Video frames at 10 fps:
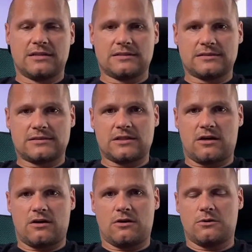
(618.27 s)

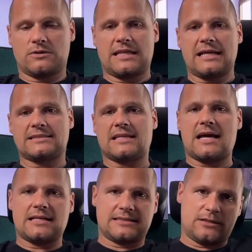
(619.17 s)
So that's
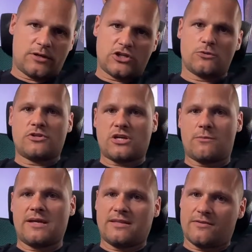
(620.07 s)
a situation which I'm
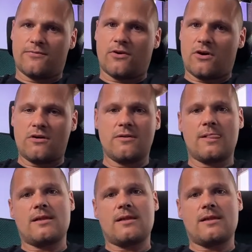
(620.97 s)
waiting for.